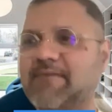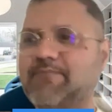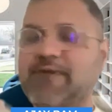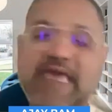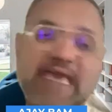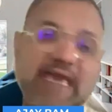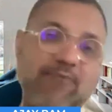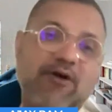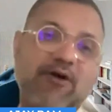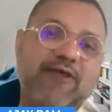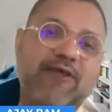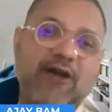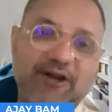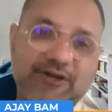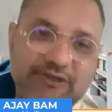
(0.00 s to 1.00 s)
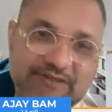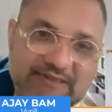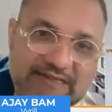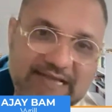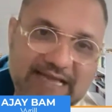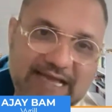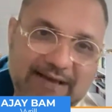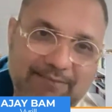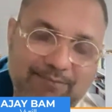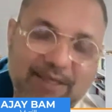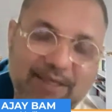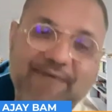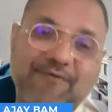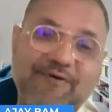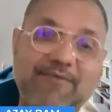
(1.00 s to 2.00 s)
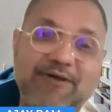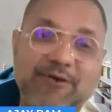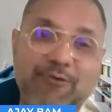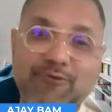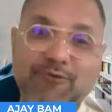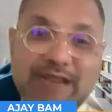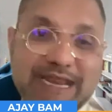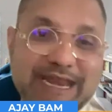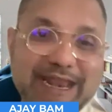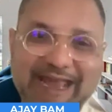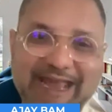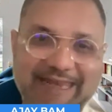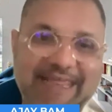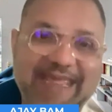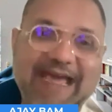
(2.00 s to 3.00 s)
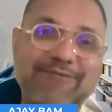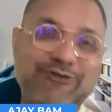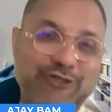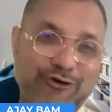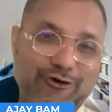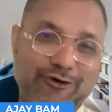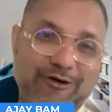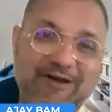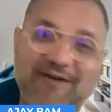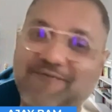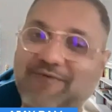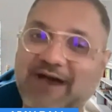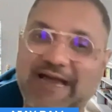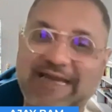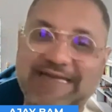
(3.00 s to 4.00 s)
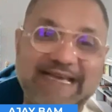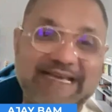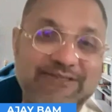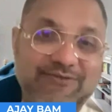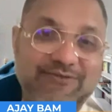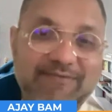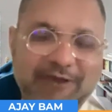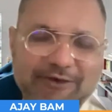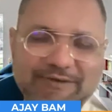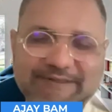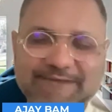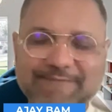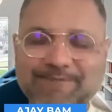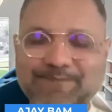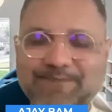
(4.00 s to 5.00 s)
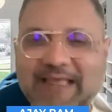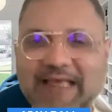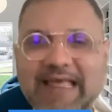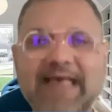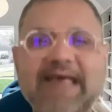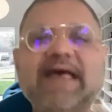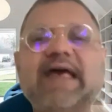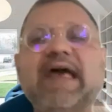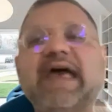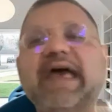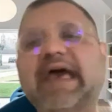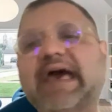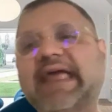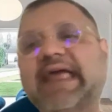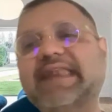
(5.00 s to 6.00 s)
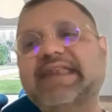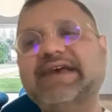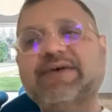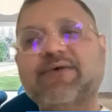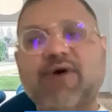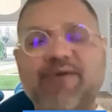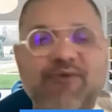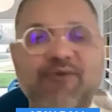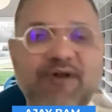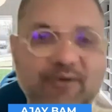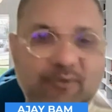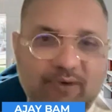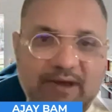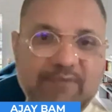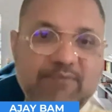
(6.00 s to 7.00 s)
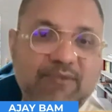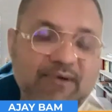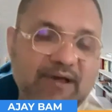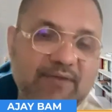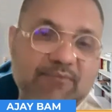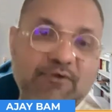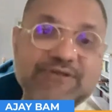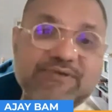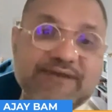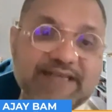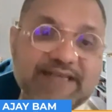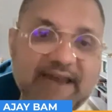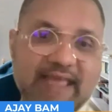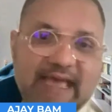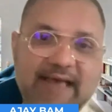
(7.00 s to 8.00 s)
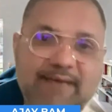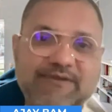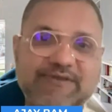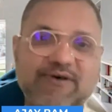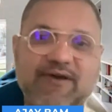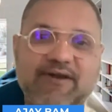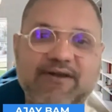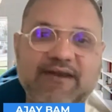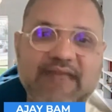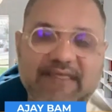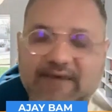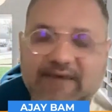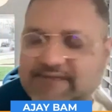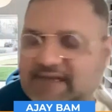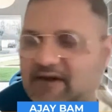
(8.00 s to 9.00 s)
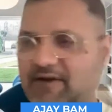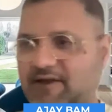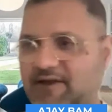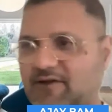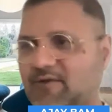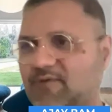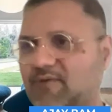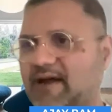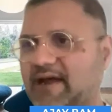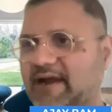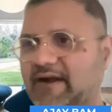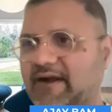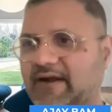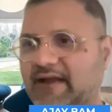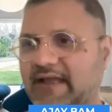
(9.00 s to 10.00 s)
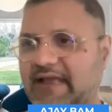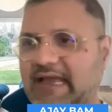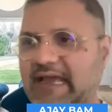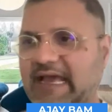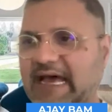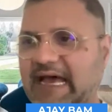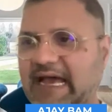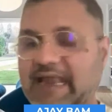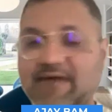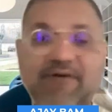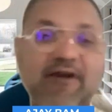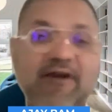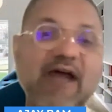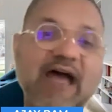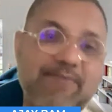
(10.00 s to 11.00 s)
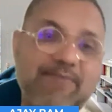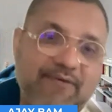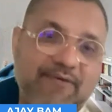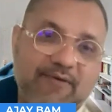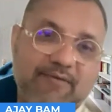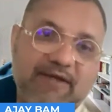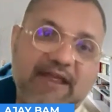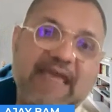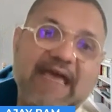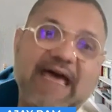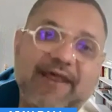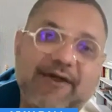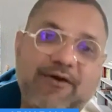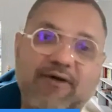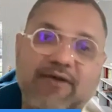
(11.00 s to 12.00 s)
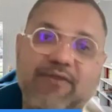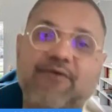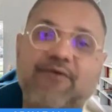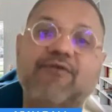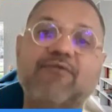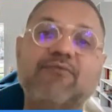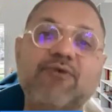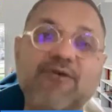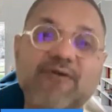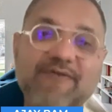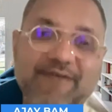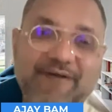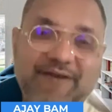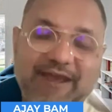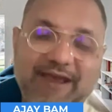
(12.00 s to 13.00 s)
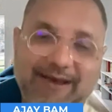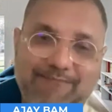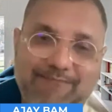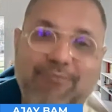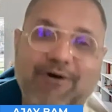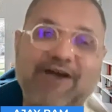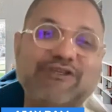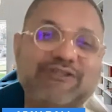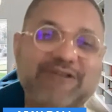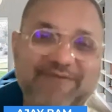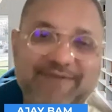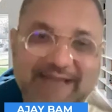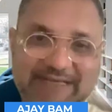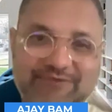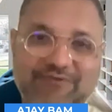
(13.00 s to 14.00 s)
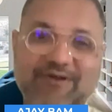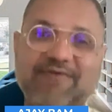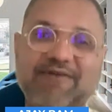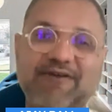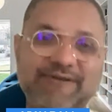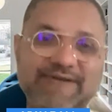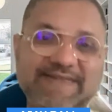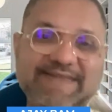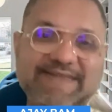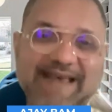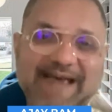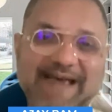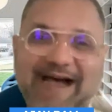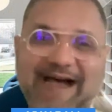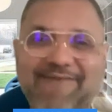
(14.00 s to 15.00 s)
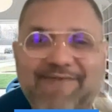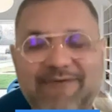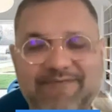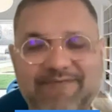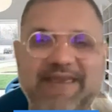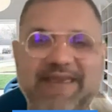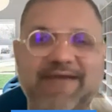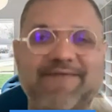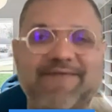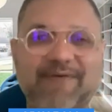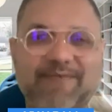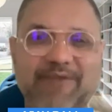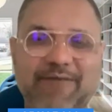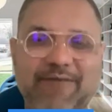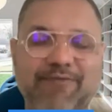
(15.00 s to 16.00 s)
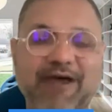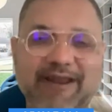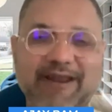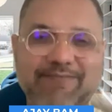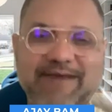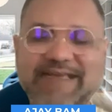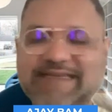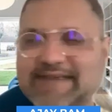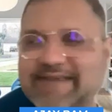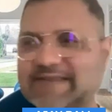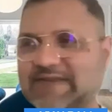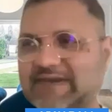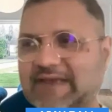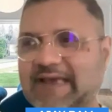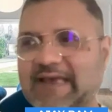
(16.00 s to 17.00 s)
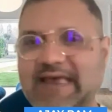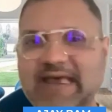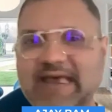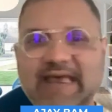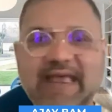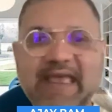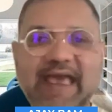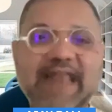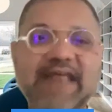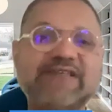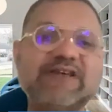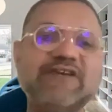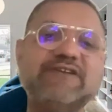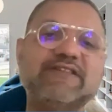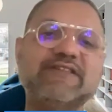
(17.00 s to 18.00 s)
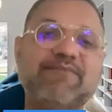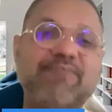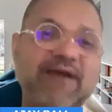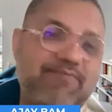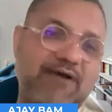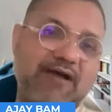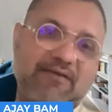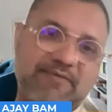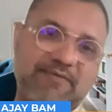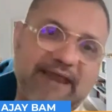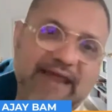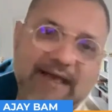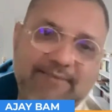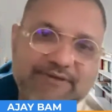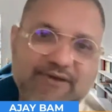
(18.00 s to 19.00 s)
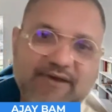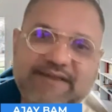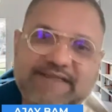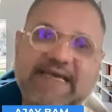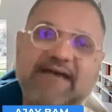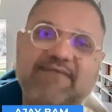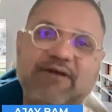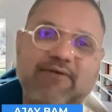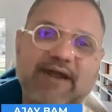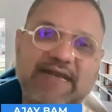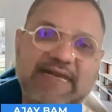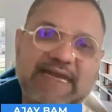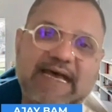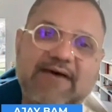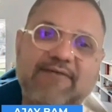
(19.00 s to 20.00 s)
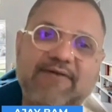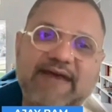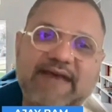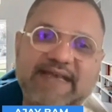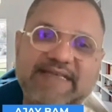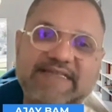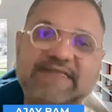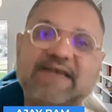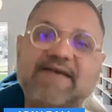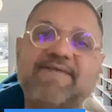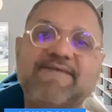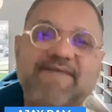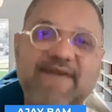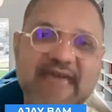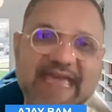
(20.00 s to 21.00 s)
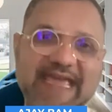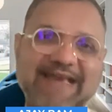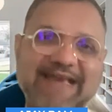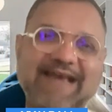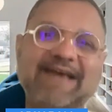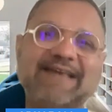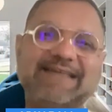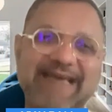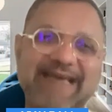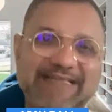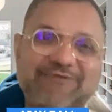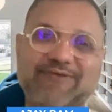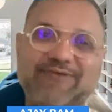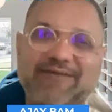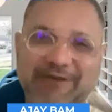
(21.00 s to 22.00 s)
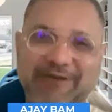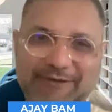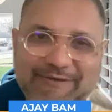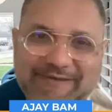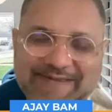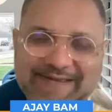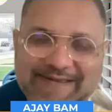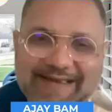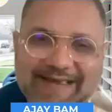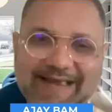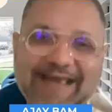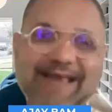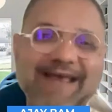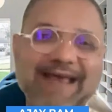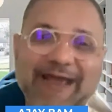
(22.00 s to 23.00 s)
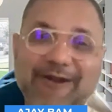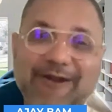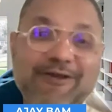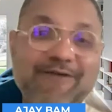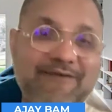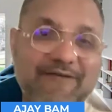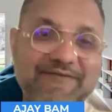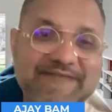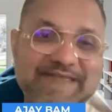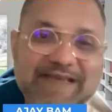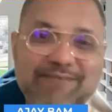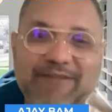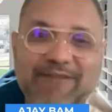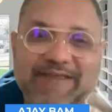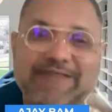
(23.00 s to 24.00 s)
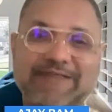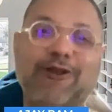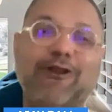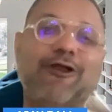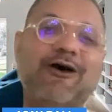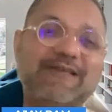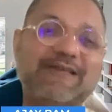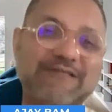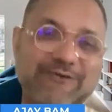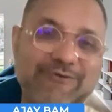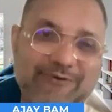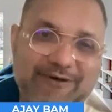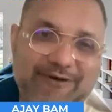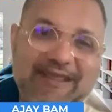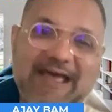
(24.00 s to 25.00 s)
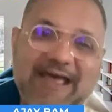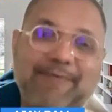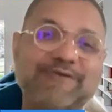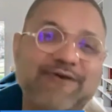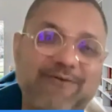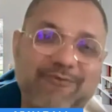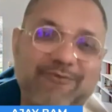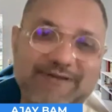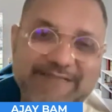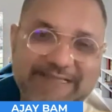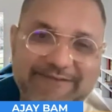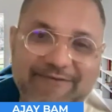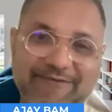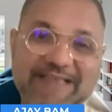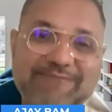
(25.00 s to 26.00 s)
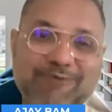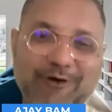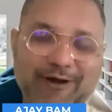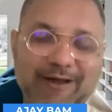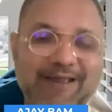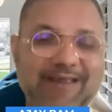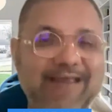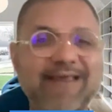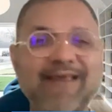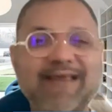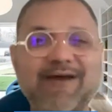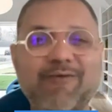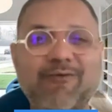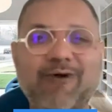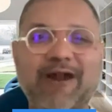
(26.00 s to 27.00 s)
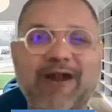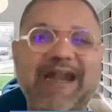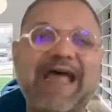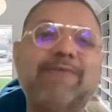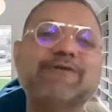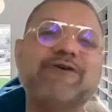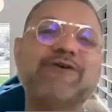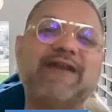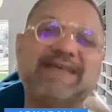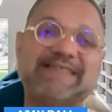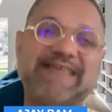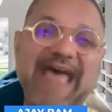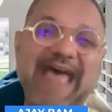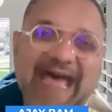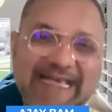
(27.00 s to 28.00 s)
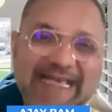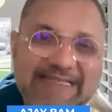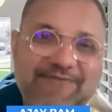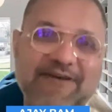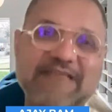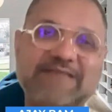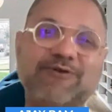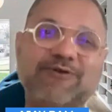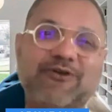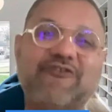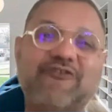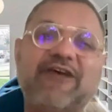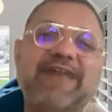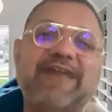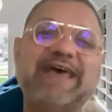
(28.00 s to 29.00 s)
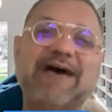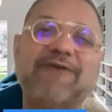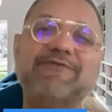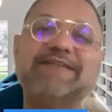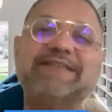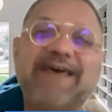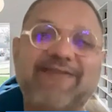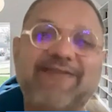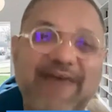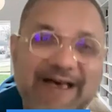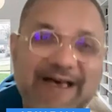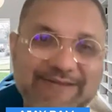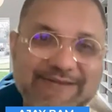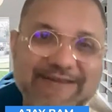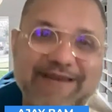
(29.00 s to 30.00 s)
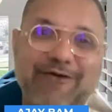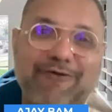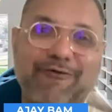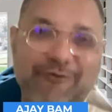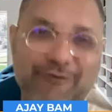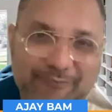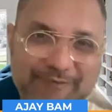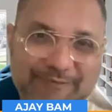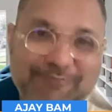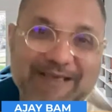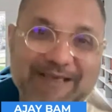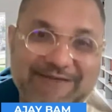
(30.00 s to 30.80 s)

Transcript: became one of the largest platform to read and capture text reviews. And most recently, Amazon, there was an article where in a very high performing category, they removed a bunch of text reviews from their product pages. And essentially the big problem that Amazon is having right now is fake text reviews. I don't know if you've seen, but there's a lawsuit, Amazon versus Facebook, where Amazon has asked Facebook to shut down 10,000 groups